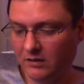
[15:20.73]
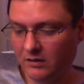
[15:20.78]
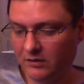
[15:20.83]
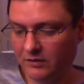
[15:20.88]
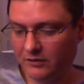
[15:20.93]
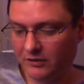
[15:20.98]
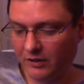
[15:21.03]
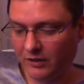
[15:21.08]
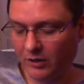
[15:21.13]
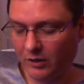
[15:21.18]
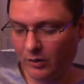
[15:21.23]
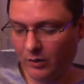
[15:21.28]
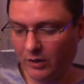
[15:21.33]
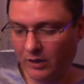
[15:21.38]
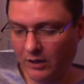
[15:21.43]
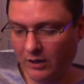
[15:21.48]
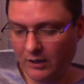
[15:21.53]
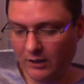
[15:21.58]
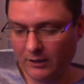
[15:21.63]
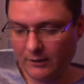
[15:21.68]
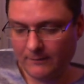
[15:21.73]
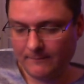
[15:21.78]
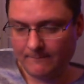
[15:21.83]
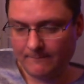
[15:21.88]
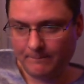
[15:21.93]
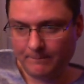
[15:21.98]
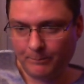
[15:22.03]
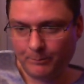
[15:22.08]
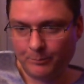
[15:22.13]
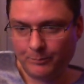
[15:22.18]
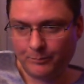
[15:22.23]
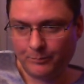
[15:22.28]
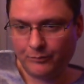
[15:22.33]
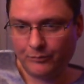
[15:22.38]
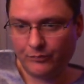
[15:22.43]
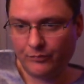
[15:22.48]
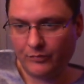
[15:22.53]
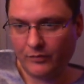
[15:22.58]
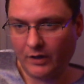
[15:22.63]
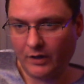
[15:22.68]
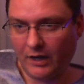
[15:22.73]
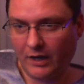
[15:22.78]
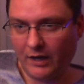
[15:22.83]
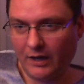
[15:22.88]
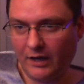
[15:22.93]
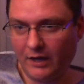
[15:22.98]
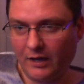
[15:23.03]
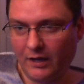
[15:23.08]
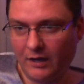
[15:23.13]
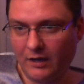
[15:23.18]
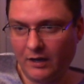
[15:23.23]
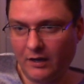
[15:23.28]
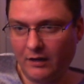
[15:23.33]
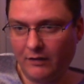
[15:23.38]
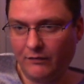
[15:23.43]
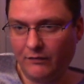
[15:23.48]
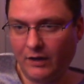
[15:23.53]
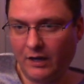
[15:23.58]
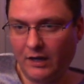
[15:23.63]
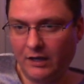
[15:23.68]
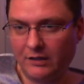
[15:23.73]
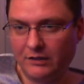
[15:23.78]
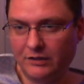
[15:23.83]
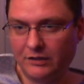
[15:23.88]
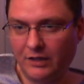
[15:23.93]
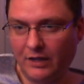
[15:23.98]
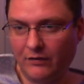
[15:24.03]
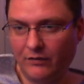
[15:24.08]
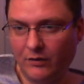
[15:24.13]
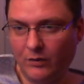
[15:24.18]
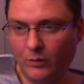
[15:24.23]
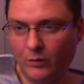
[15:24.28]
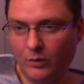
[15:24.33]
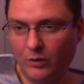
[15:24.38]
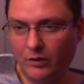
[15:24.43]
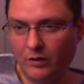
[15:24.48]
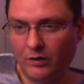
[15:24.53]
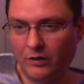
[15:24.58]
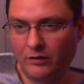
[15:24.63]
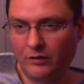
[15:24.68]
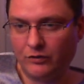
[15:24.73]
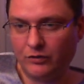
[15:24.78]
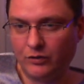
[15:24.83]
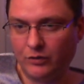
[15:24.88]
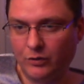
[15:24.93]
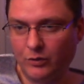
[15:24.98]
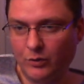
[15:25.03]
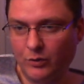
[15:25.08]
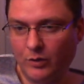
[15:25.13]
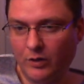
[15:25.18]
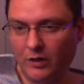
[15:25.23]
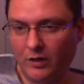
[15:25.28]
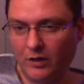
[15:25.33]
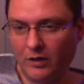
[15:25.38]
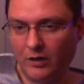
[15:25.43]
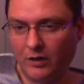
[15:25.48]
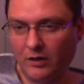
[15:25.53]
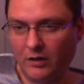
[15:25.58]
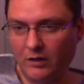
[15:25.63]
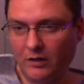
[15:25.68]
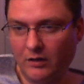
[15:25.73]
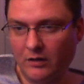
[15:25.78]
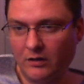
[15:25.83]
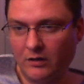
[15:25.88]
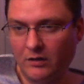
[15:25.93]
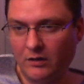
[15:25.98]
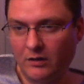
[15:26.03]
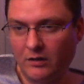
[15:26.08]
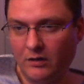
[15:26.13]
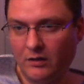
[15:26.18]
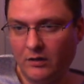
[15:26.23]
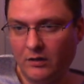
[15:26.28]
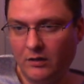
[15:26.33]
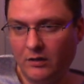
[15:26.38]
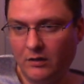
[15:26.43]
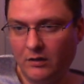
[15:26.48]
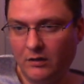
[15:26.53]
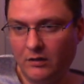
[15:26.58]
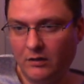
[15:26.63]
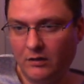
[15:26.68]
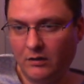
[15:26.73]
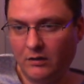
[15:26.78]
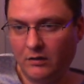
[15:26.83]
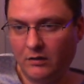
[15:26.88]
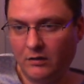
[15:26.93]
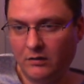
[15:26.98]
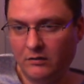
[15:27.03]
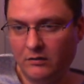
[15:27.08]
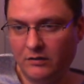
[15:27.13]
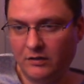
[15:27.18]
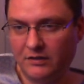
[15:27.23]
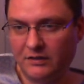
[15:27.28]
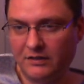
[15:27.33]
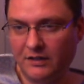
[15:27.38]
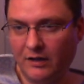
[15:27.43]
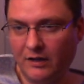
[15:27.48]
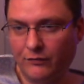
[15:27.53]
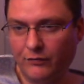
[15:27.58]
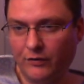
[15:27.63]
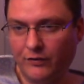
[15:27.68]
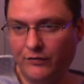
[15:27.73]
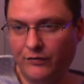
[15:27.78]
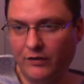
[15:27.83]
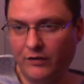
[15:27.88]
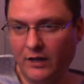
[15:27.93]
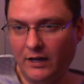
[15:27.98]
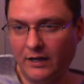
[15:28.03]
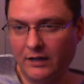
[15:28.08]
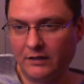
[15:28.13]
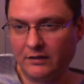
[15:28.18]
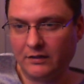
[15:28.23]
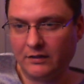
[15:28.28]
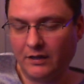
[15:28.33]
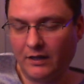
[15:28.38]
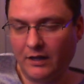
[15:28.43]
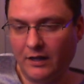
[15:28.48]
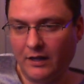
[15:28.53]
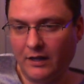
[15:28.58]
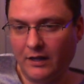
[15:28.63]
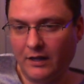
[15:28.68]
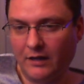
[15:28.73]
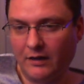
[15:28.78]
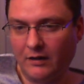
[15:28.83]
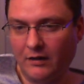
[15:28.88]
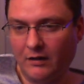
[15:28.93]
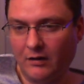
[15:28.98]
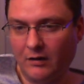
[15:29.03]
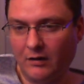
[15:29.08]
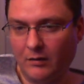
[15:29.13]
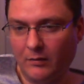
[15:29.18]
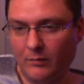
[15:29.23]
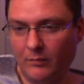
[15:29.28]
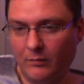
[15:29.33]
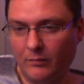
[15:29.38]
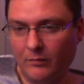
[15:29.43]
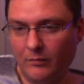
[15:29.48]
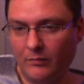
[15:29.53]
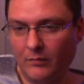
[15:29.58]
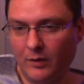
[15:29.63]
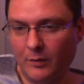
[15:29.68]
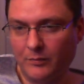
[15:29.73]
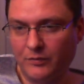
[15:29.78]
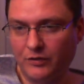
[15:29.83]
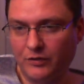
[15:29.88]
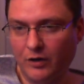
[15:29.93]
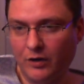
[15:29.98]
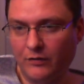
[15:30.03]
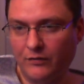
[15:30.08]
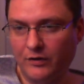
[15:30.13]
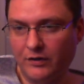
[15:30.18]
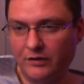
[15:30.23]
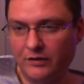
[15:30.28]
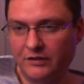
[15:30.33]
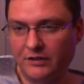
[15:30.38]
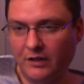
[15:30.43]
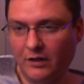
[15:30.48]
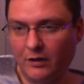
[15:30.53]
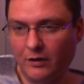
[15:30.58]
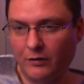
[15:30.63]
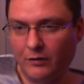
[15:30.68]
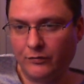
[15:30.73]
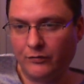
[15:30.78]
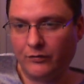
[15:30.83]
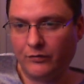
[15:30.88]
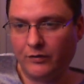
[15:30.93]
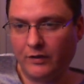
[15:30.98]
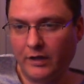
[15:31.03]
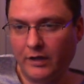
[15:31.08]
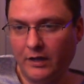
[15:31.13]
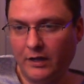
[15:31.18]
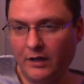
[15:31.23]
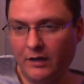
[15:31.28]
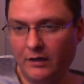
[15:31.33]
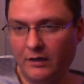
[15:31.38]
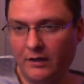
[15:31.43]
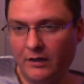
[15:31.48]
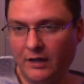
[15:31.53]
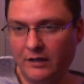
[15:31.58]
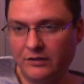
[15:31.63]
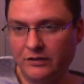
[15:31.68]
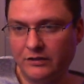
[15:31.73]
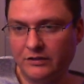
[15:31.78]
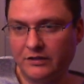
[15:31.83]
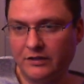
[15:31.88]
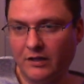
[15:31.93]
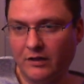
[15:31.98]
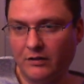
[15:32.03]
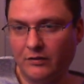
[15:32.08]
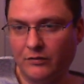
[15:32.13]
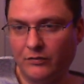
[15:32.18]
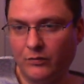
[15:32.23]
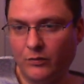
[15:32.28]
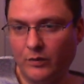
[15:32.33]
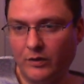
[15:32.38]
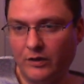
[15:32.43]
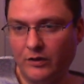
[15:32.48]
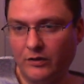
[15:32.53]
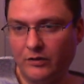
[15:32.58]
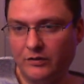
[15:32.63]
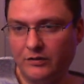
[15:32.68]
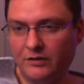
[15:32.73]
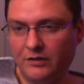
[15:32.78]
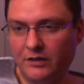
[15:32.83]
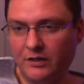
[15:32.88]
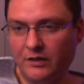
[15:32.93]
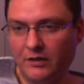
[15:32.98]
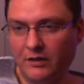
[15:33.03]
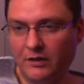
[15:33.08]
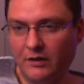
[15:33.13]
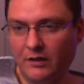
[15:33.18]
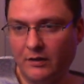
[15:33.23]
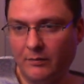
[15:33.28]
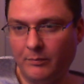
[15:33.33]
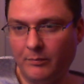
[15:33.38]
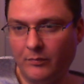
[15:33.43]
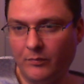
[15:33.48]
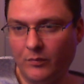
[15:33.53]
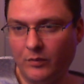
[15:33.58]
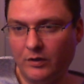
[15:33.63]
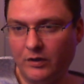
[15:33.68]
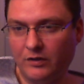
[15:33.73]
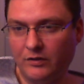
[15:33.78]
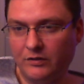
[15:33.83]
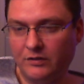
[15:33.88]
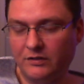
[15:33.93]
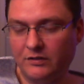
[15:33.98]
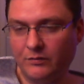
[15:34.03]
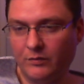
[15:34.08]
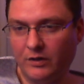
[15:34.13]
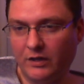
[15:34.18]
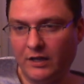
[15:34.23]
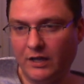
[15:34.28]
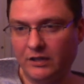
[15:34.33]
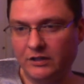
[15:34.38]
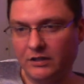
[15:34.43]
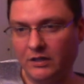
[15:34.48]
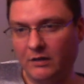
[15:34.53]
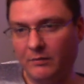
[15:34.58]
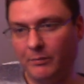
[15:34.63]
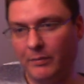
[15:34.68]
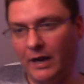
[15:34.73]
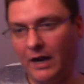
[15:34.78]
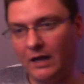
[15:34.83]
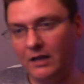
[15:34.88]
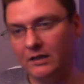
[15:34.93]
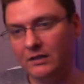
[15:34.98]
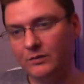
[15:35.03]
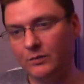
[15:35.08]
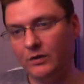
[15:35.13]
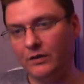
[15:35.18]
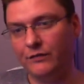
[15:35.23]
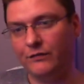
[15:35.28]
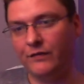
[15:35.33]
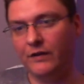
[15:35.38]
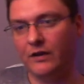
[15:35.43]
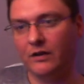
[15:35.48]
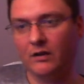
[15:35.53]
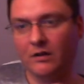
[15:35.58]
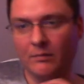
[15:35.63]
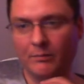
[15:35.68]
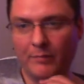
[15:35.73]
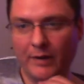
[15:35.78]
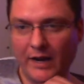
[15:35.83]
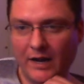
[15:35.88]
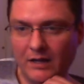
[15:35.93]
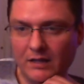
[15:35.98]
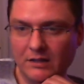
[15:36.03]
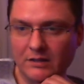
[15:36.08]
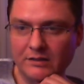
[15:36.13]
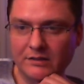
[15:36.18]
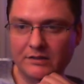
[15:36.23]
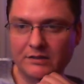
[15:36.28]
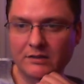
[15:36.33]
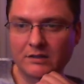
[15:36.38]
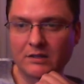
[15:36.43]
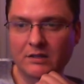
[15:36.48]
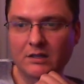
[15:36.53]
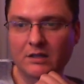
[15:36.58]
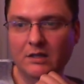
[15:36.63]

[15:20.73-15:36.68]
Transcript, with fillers: So uh, I uh, advise everyone to uh, to self-reflect and um, observe yourself and catch yourself when you see when you when you catch an imbalance, when you feel imbalance.